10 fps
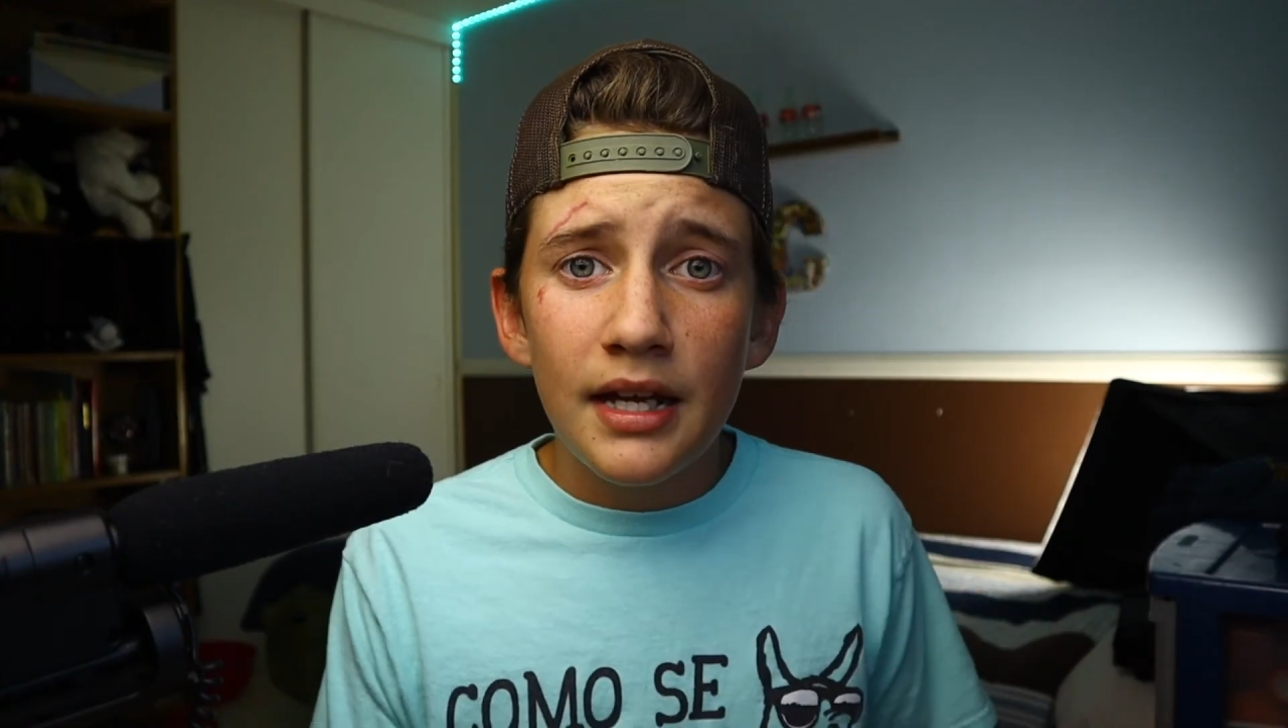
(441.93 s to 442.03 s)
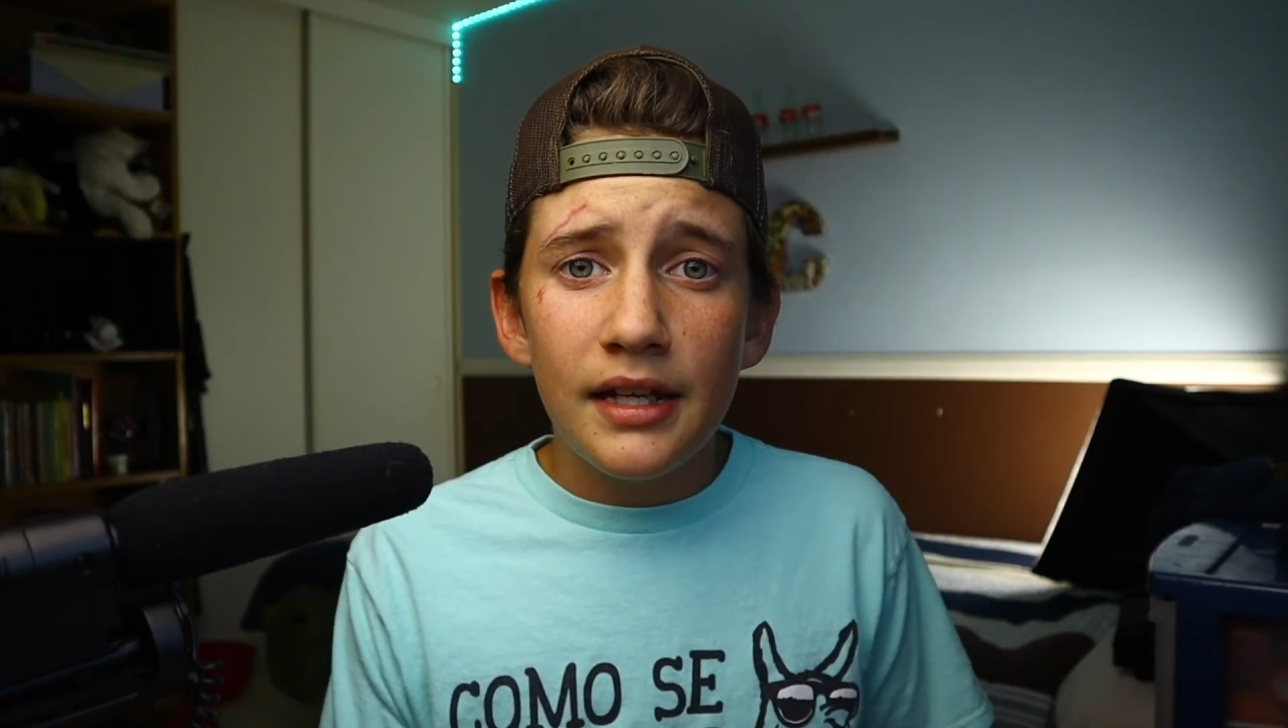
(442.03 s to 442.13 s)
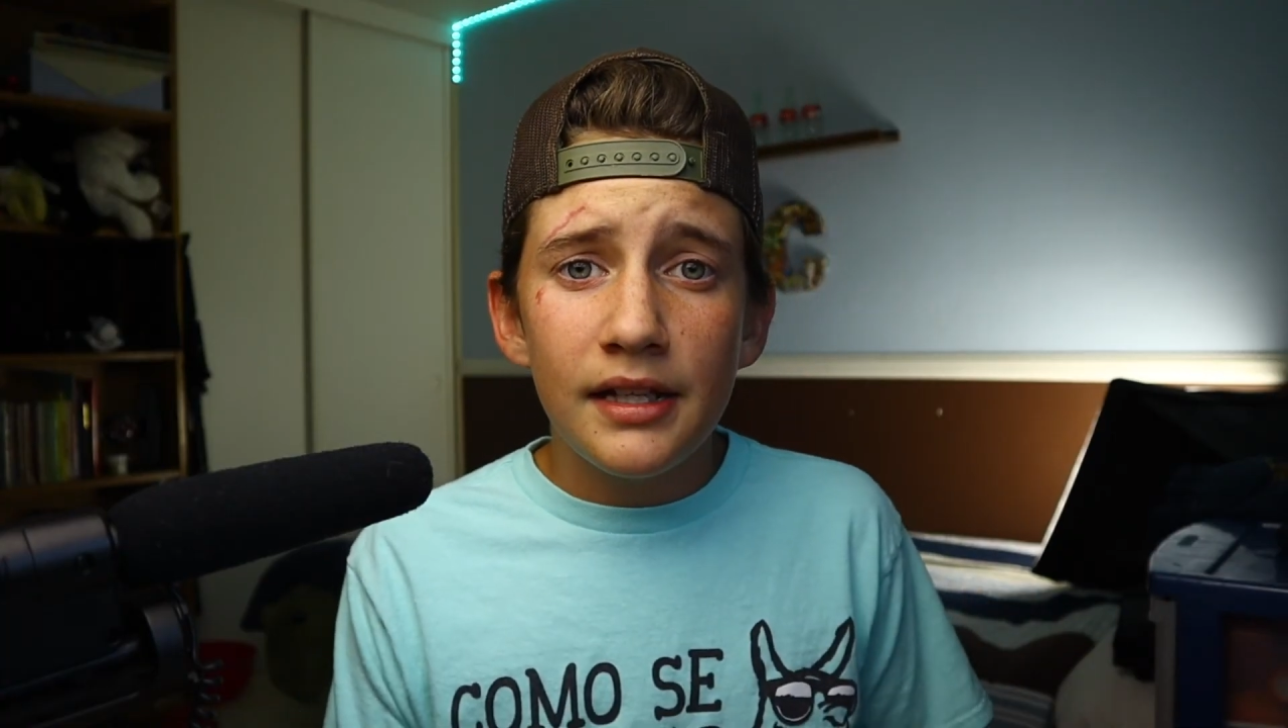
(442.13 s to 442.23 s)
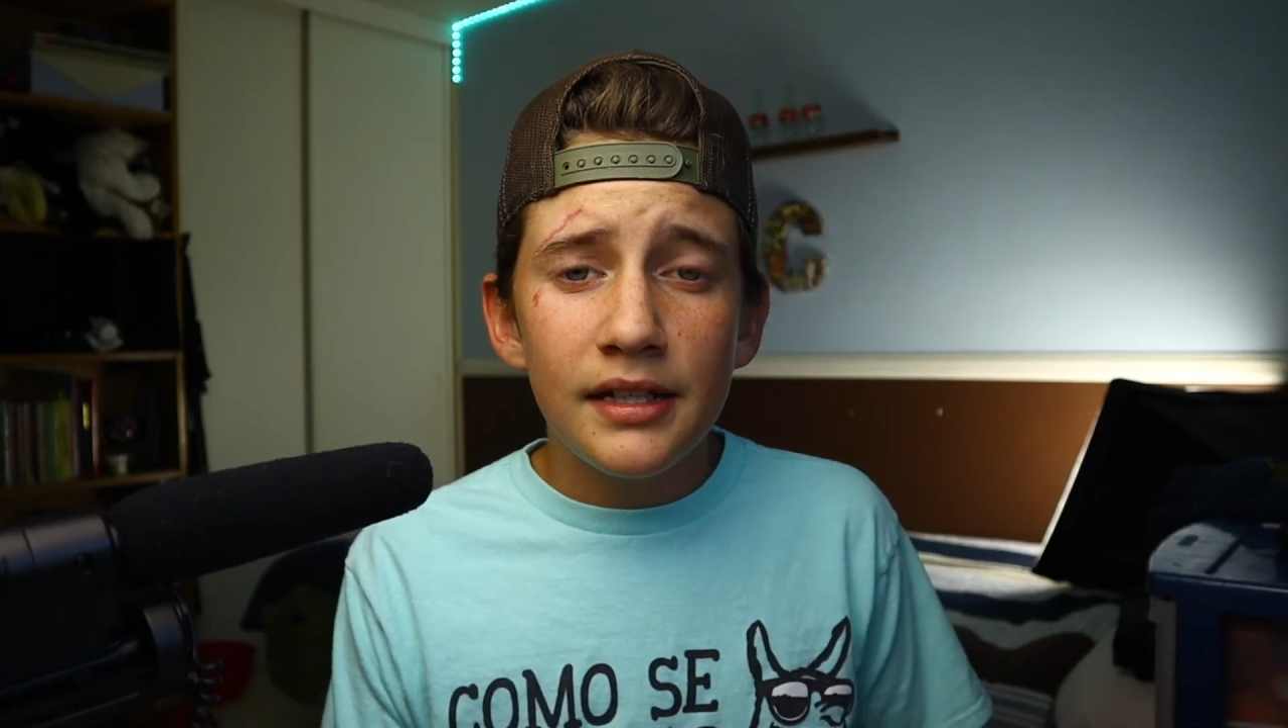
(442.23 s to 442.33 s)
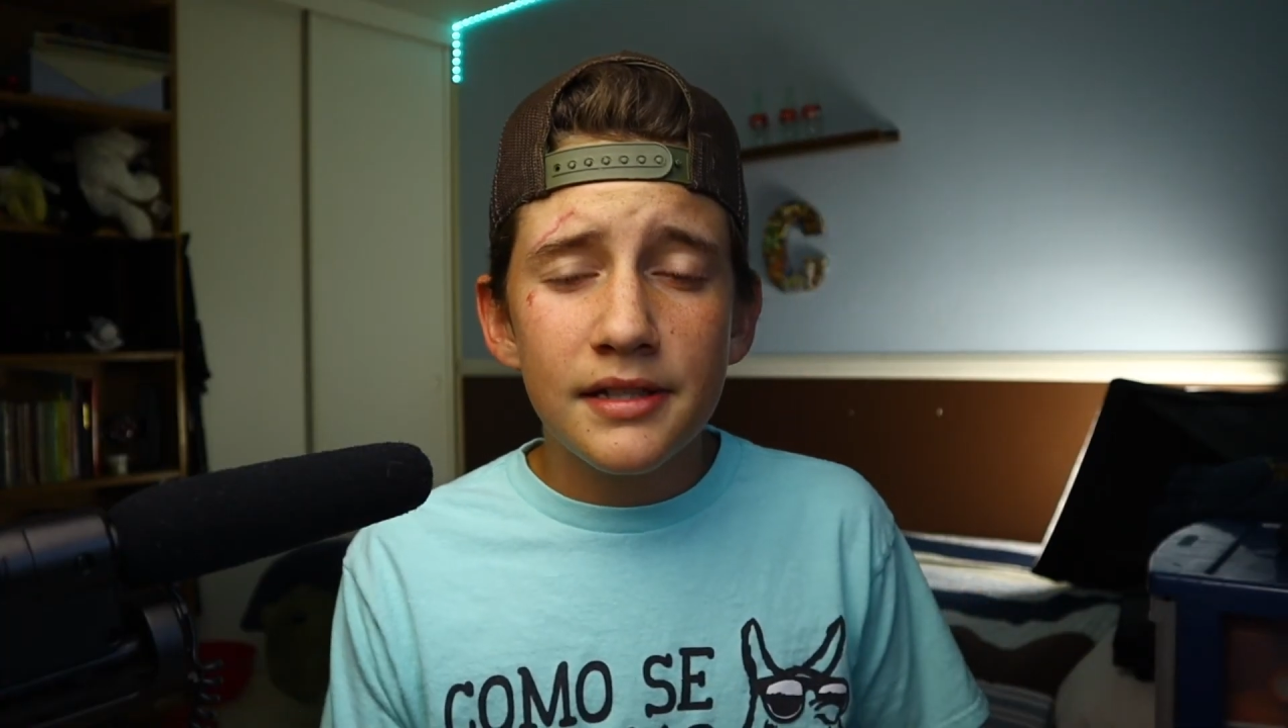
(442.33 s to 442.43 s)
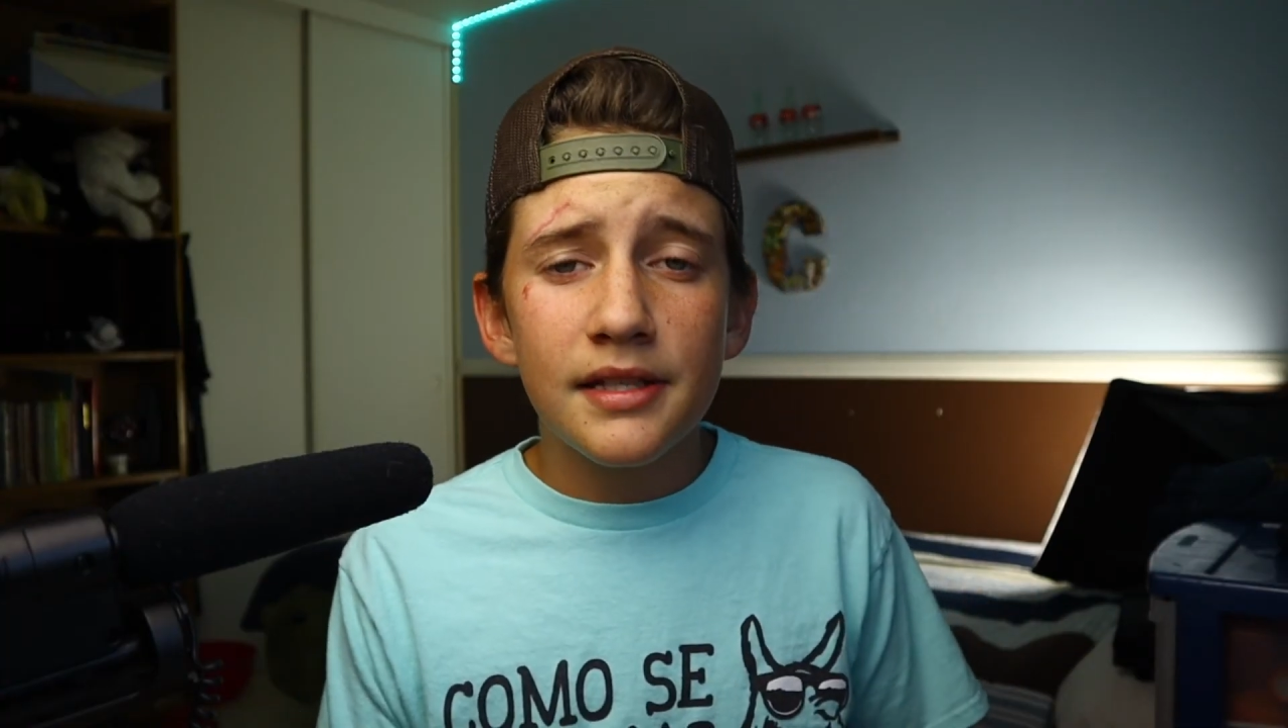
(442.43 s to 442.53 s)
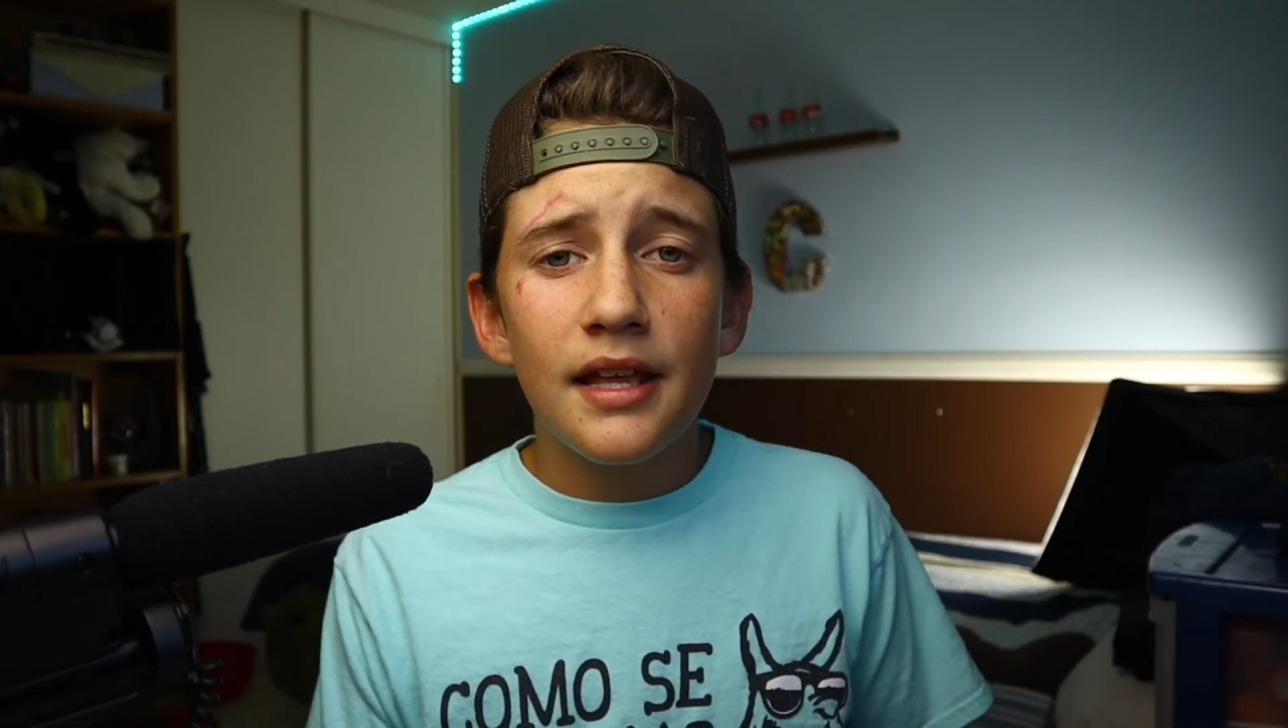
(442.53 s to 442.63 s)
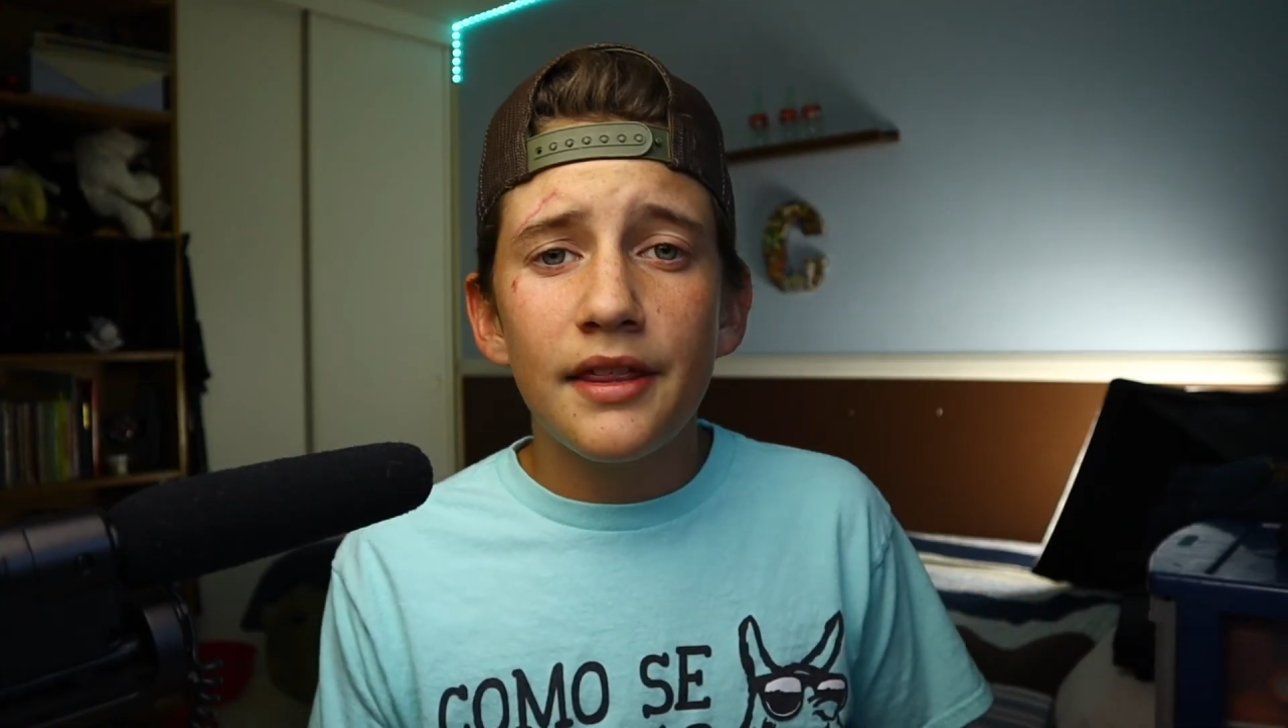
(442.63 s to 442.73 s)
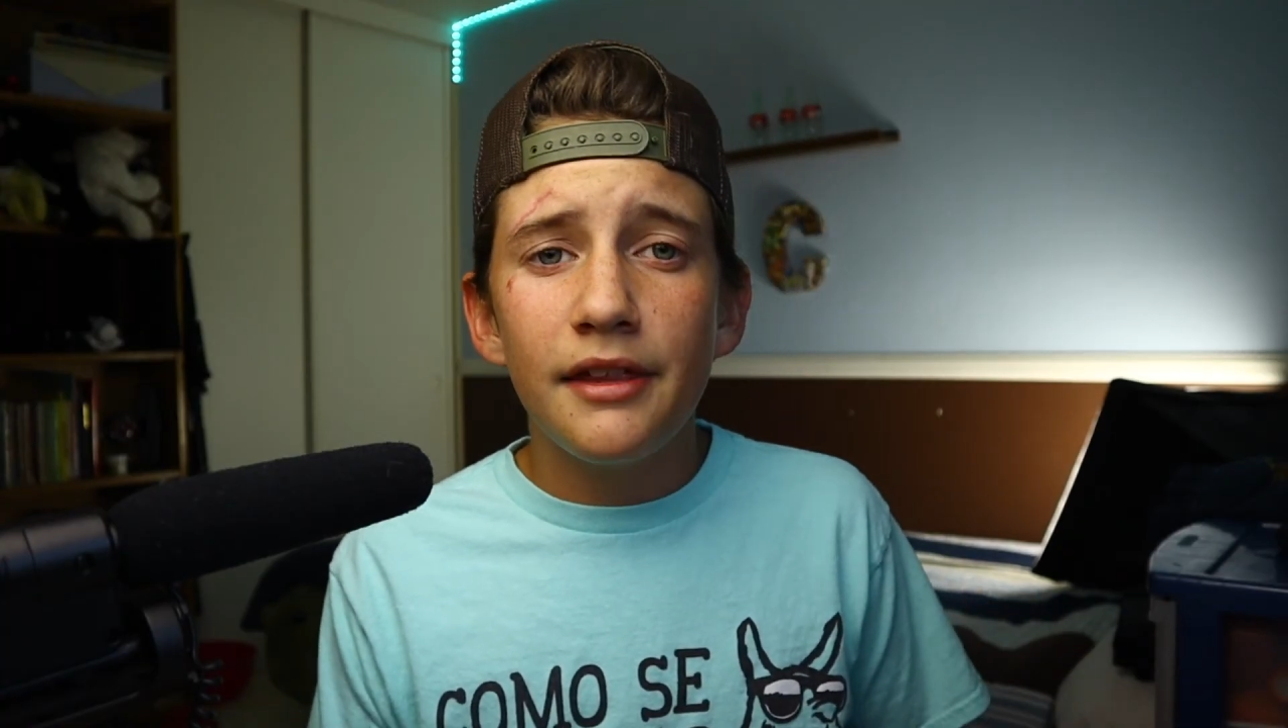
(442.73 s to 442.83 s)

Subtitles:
is the